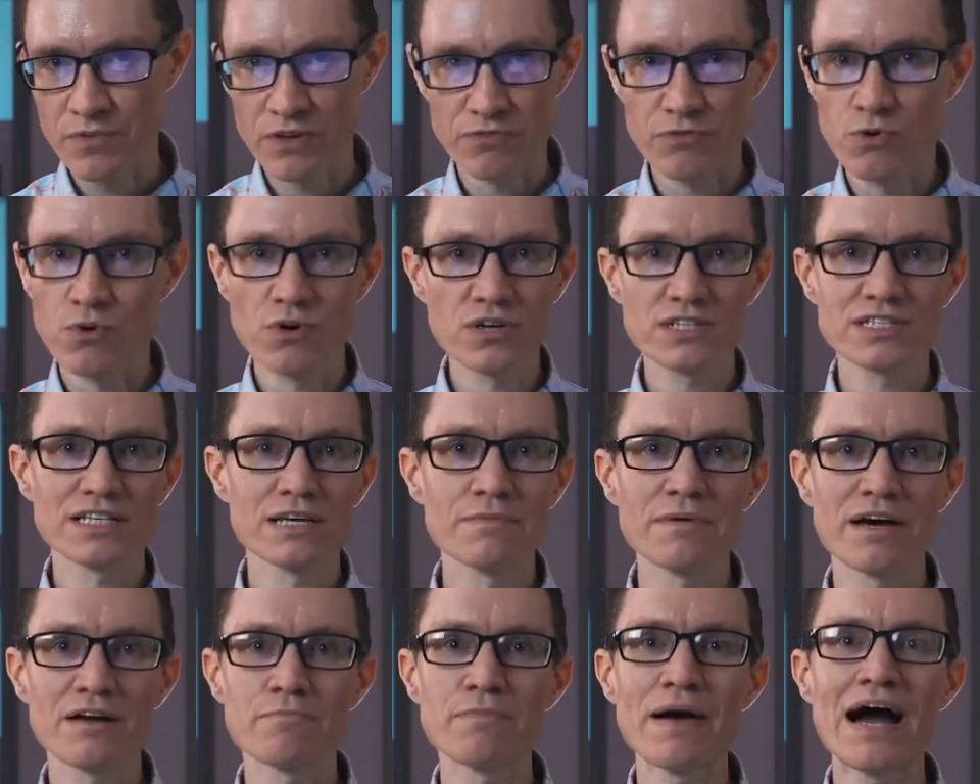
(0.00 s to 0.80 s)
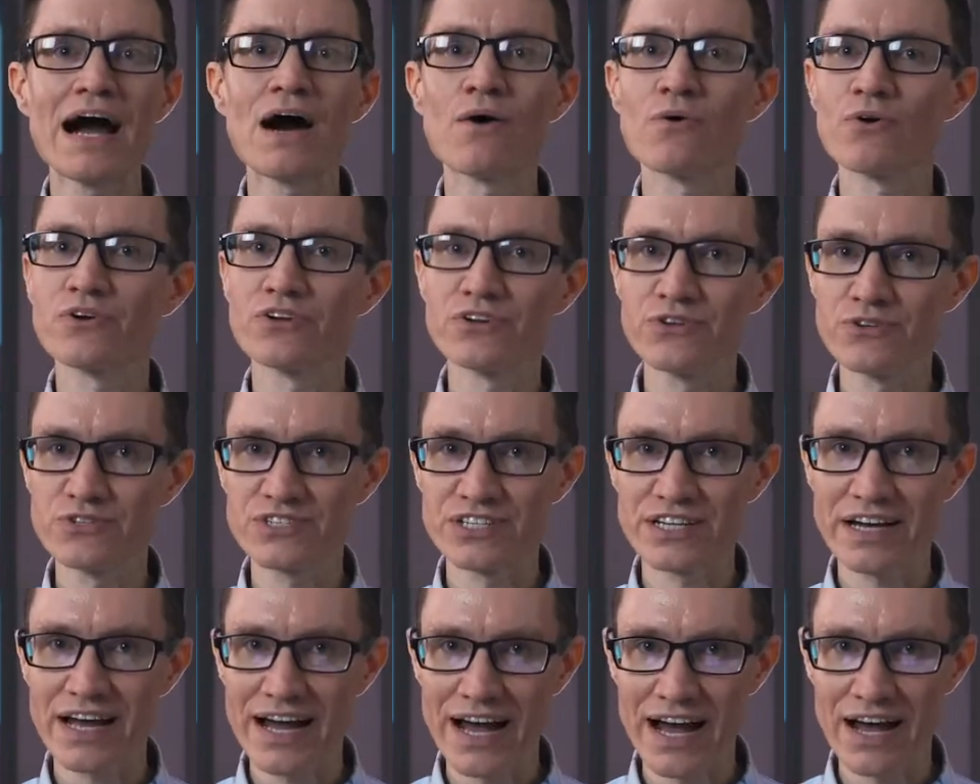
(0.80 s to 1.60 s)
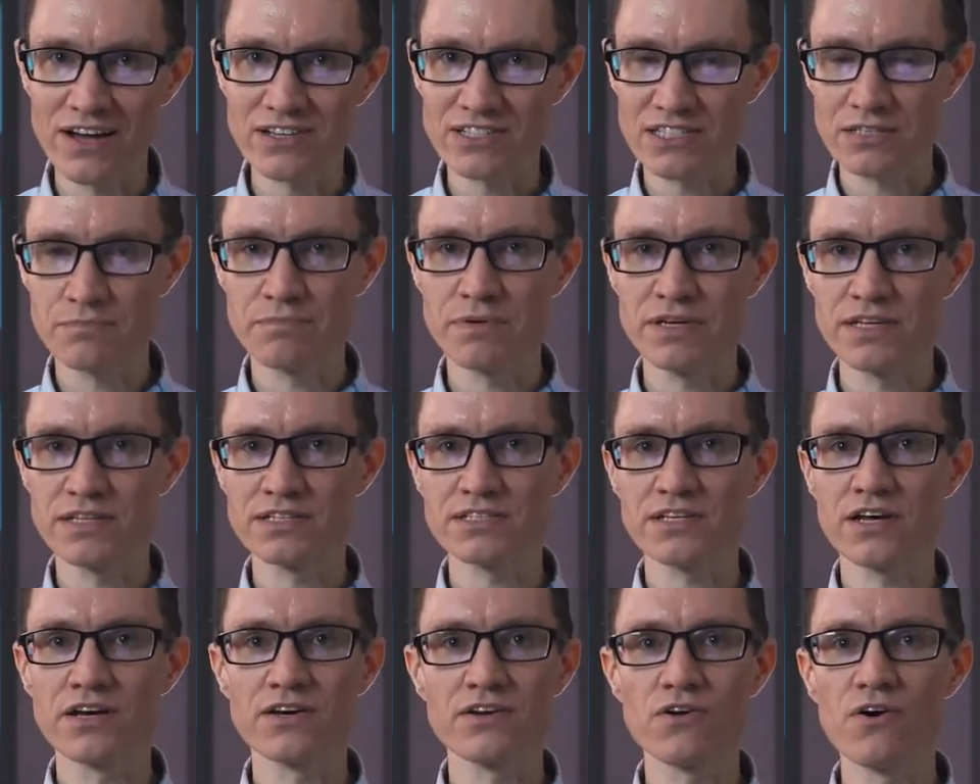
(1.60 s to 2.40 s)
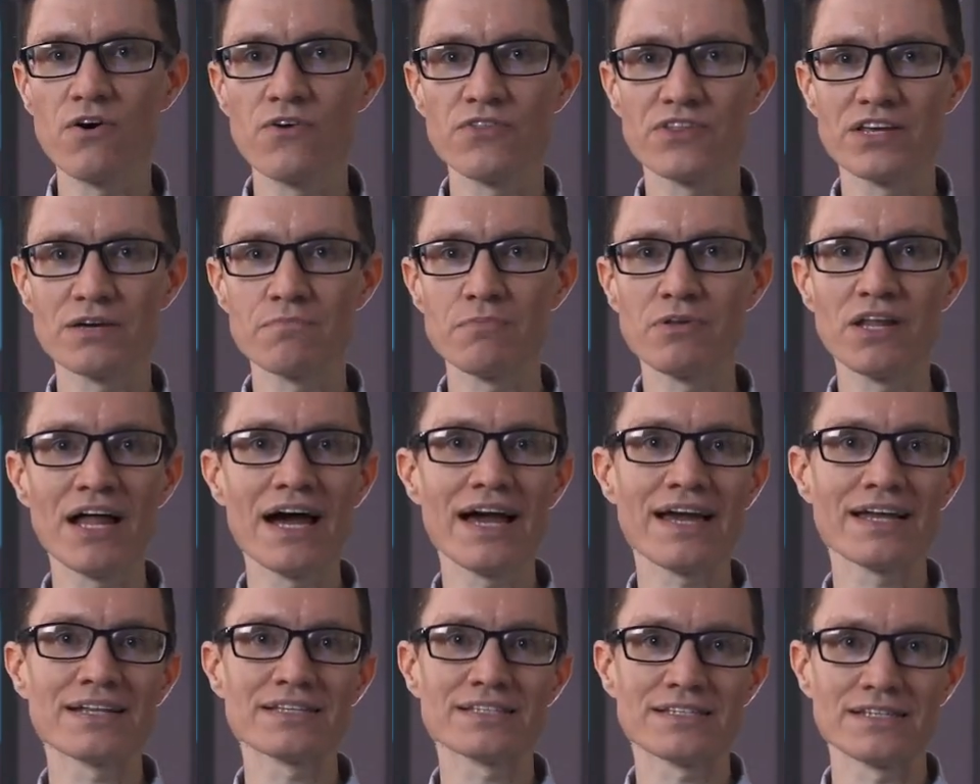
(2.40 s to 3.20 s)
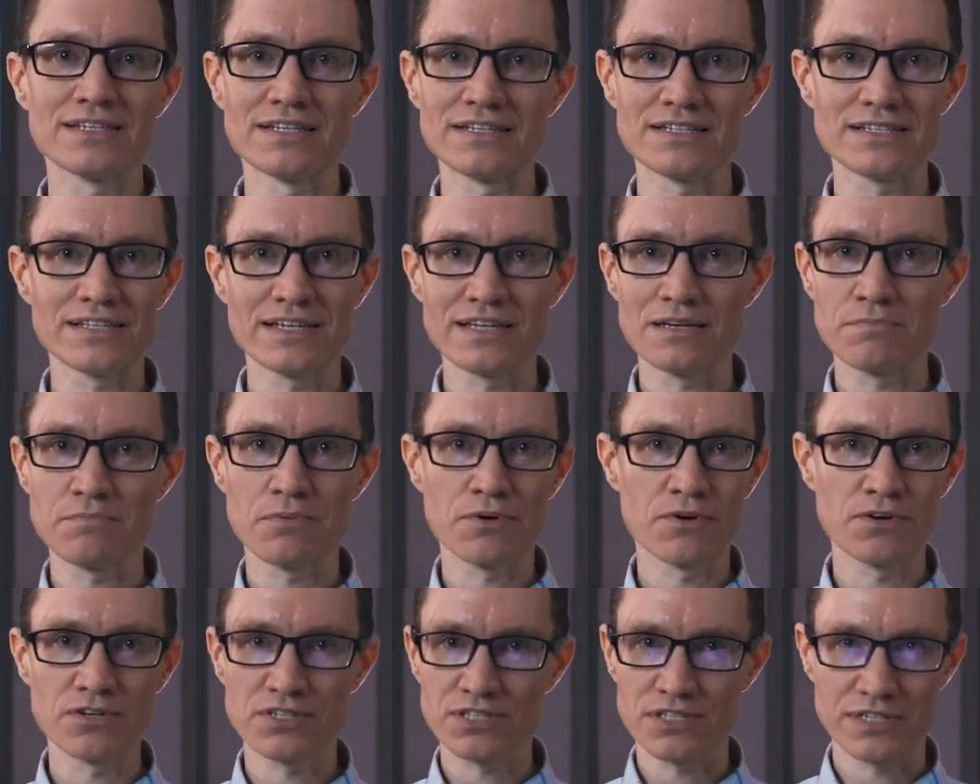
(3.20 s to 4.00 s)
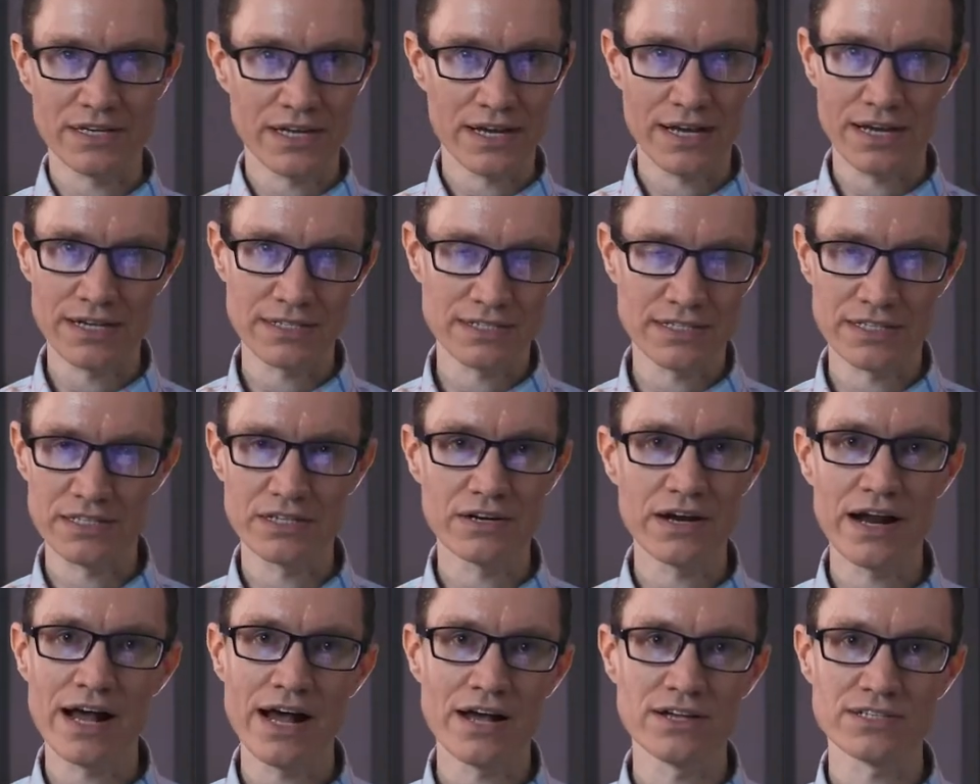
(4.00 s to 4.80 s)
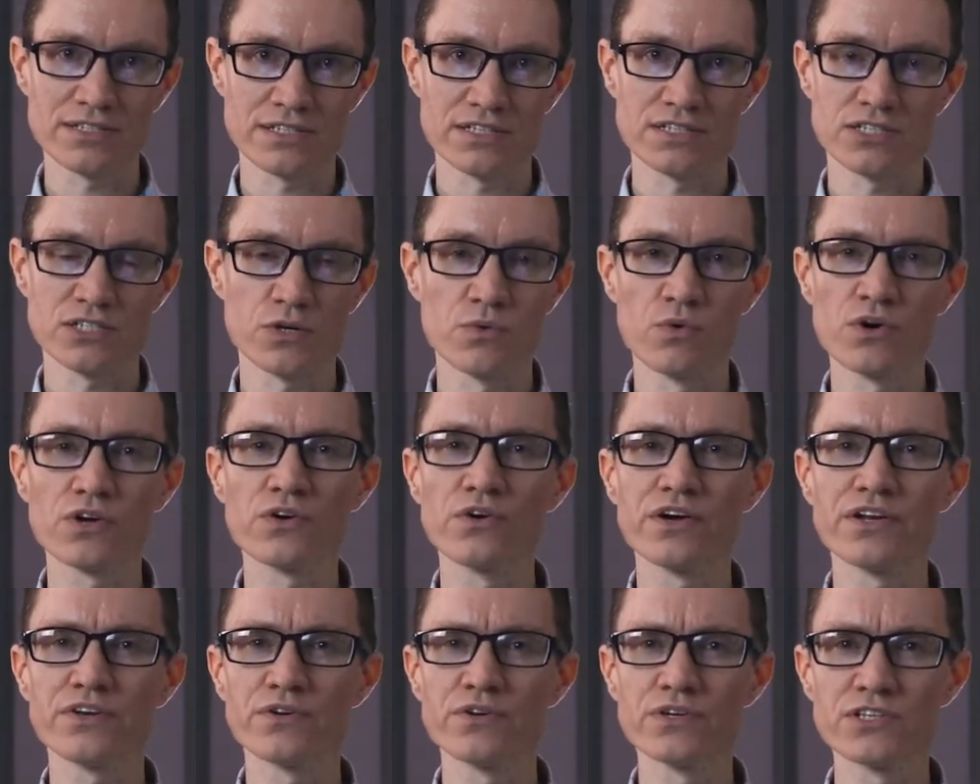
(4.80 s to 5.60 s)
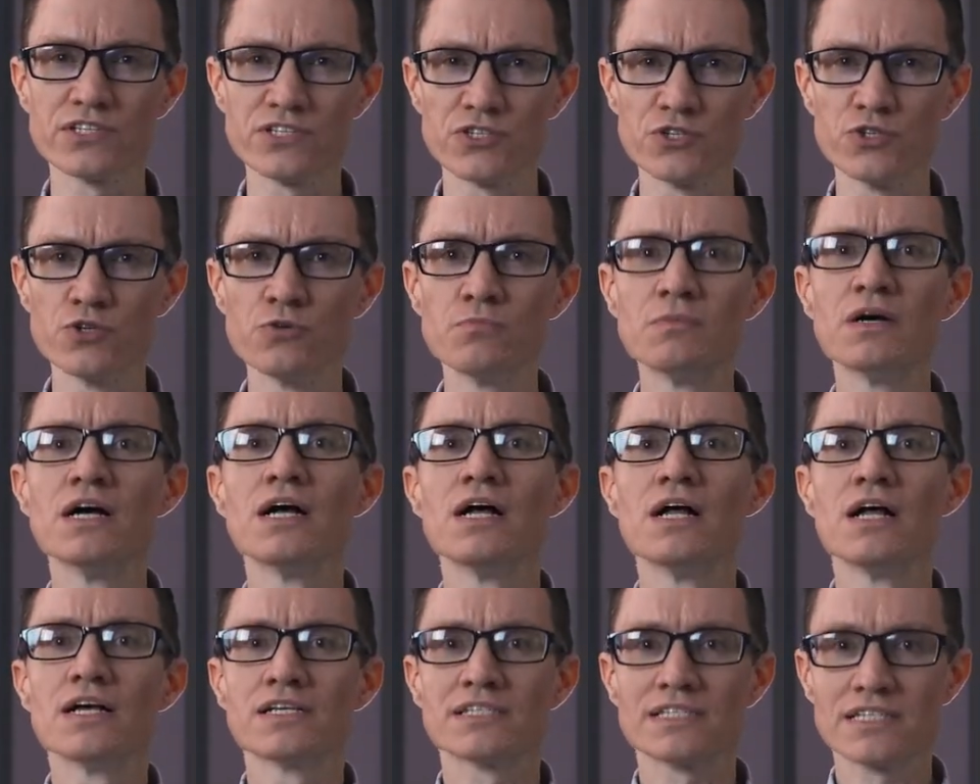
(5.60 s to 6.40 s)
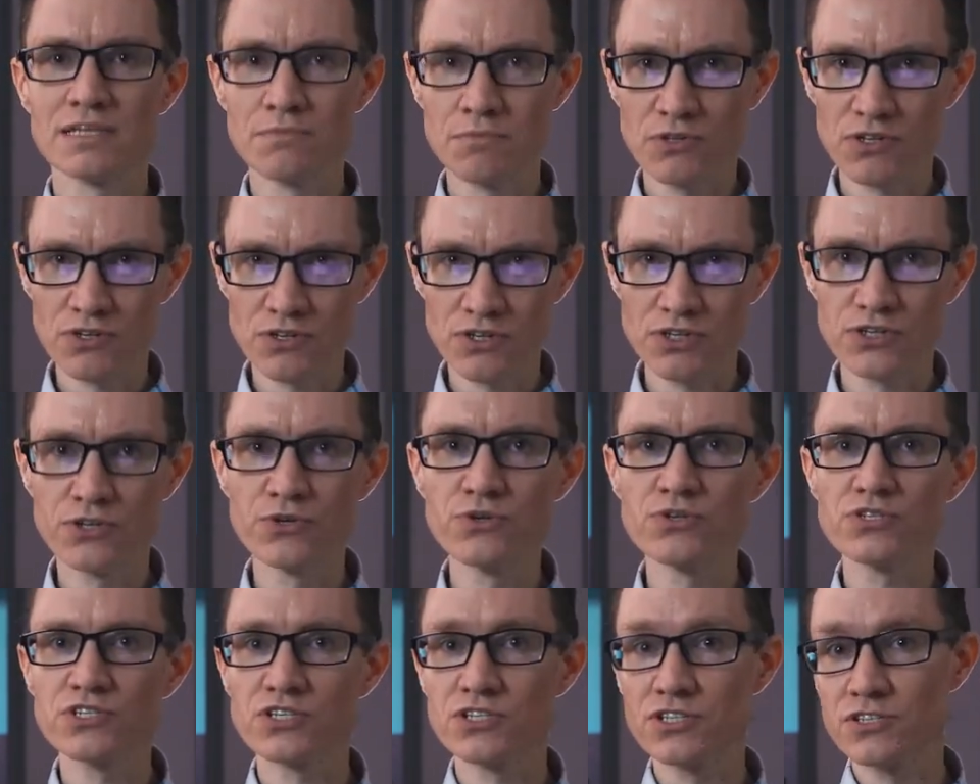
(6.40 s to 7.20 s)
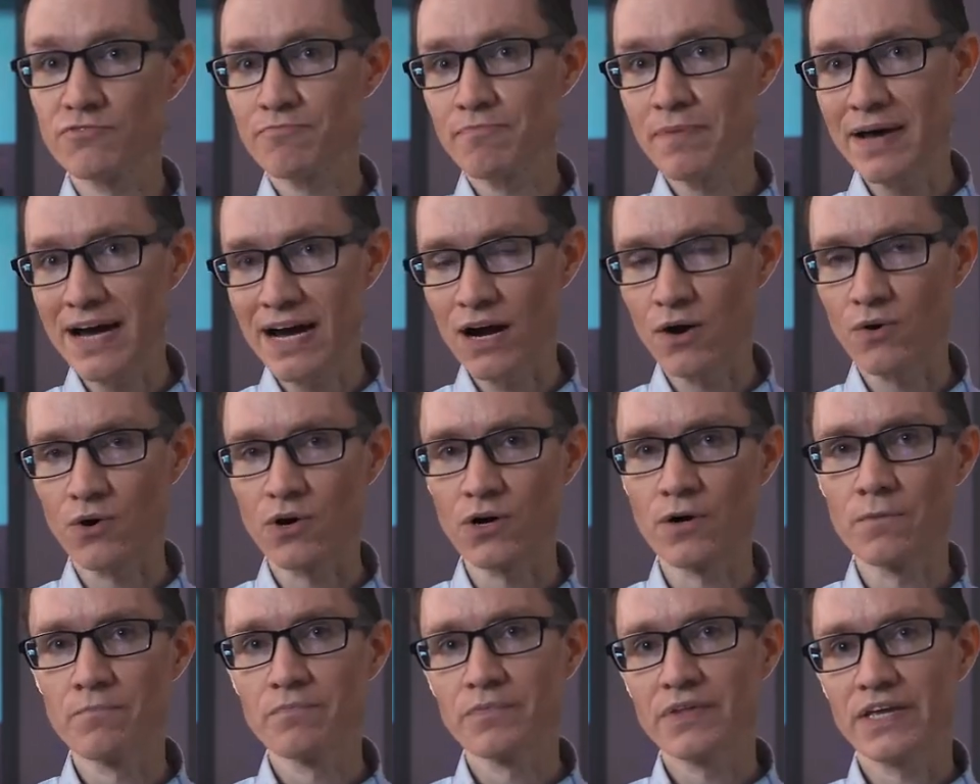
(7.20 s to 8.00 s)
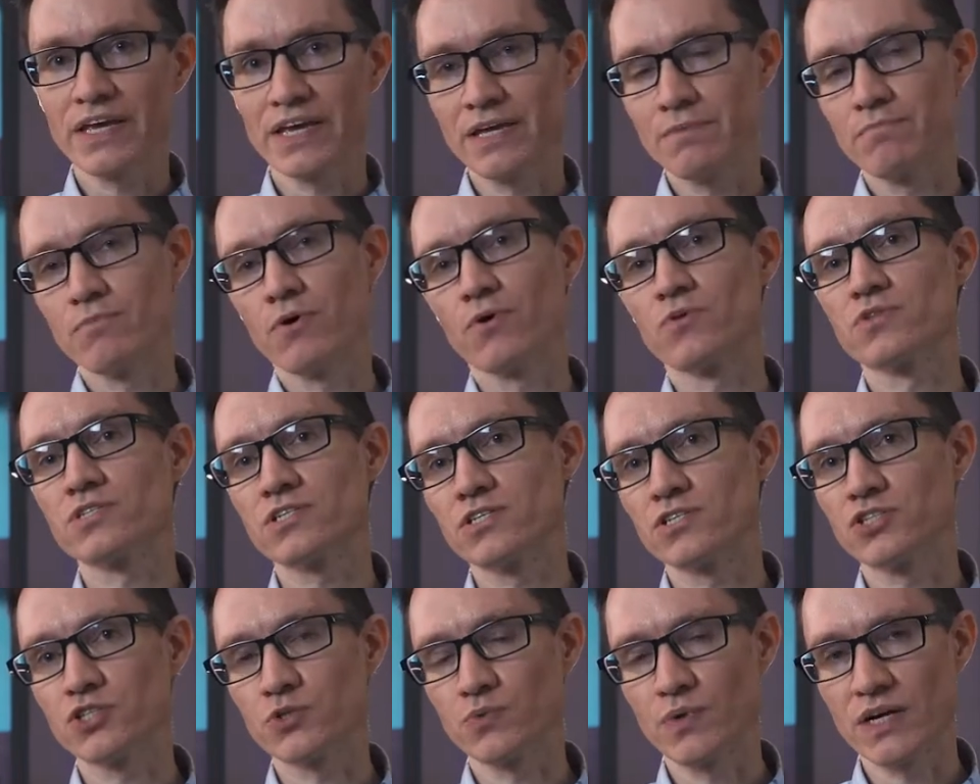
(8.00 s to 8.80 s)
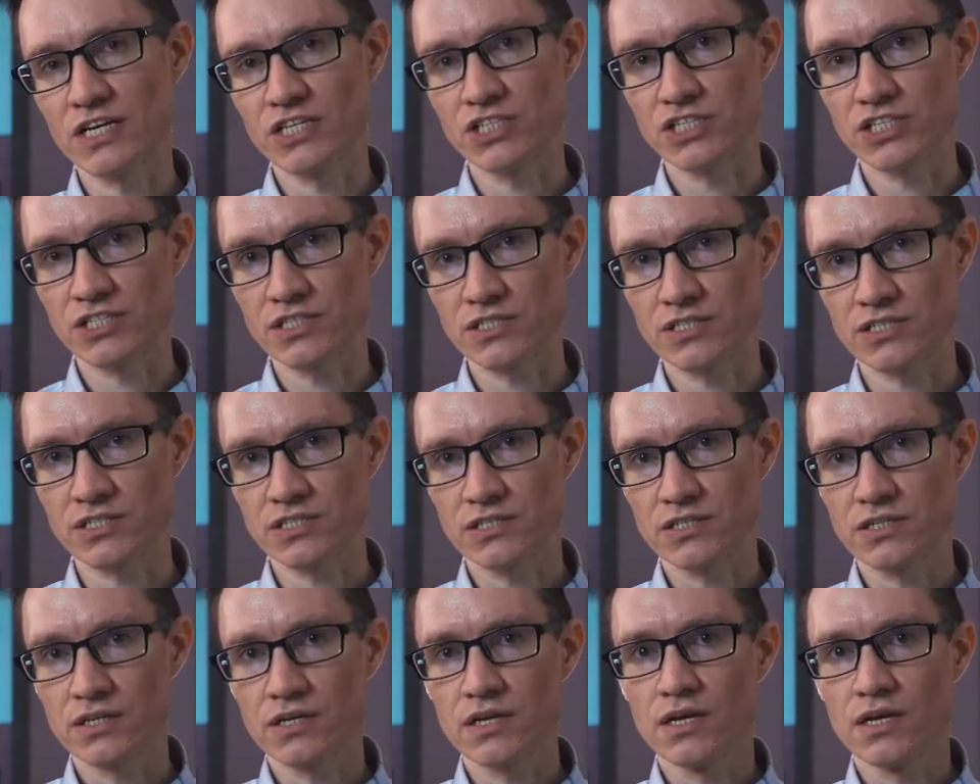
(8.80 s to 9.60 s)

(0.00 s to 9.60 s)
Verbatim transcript: Of course, the amount of power used in a house depends on all the appliances that a person has in their houses, so we're going to assume similar uses of power in both situations.